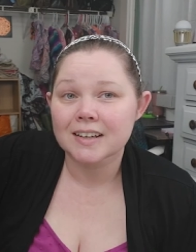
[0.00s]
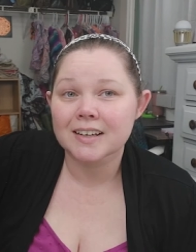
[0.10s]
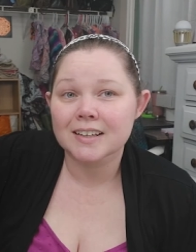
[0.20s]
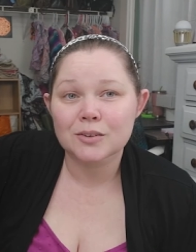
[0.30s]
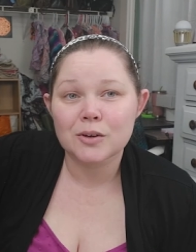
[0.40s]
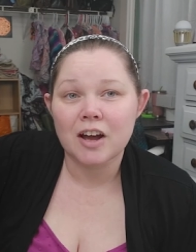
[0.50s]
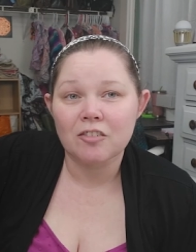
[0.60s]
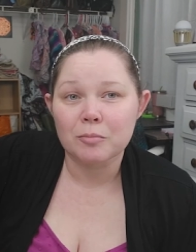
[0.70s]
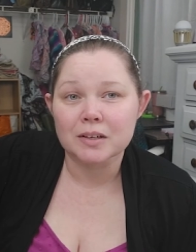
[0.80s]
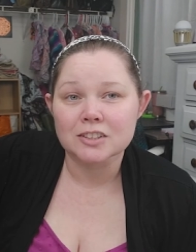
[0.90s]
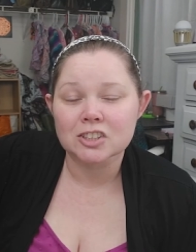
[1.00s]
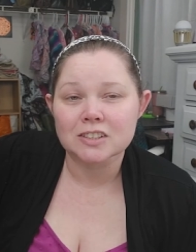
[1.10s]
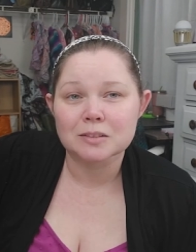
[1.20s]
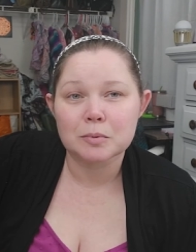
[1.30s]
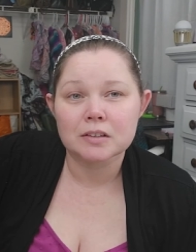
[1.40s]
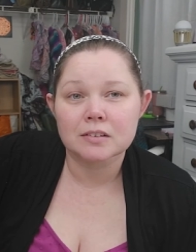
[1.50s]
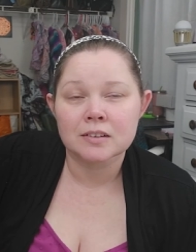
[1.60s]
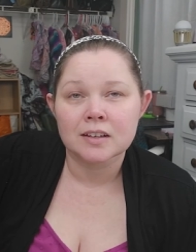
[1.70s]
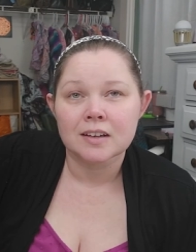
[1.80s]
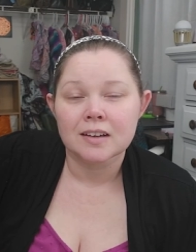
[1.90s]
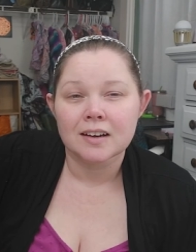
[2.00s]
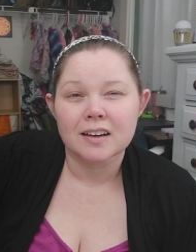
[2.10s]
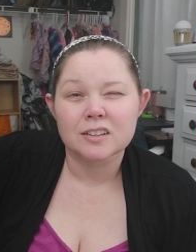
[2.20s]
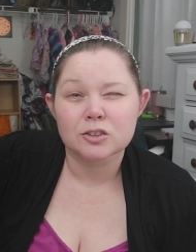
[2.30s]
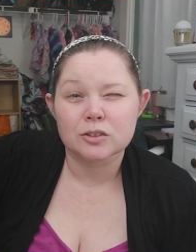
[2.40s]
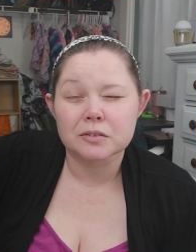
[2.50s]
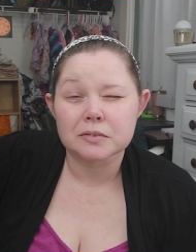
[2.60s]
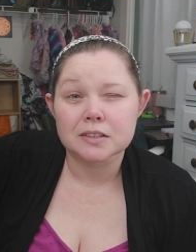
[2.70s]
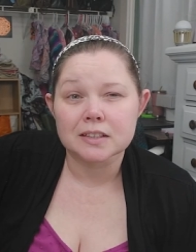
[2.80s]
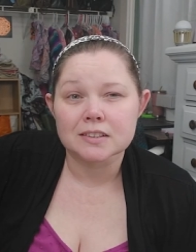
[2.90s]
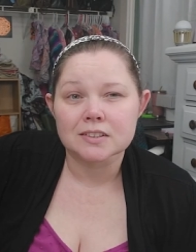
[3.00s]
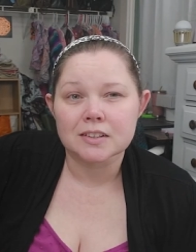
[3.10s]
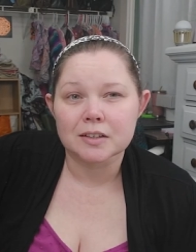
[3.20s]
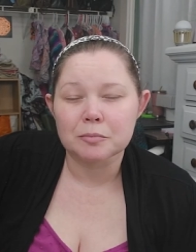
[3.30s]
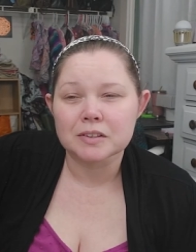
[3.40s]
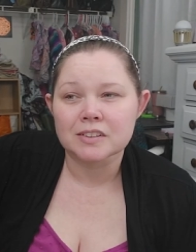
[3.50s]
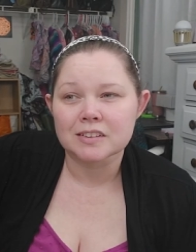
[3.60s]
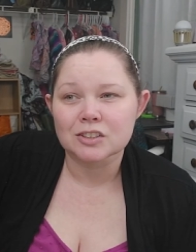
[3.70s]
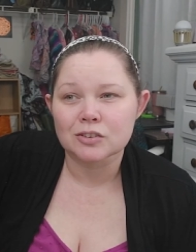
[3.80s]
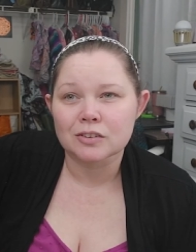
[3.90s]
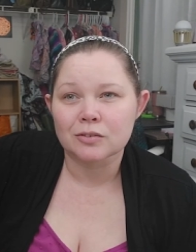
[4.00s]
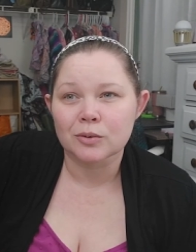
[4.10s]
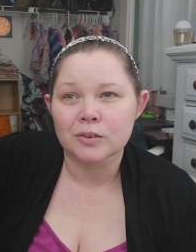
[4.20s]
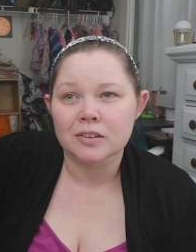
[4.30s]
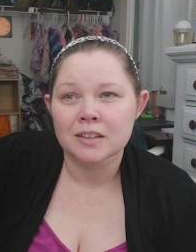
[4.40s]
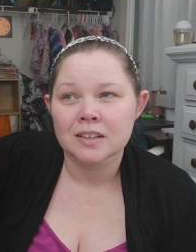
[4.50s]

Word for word: I, I don't have much. It's been, I had a stressful day yesterday, mentally stressful.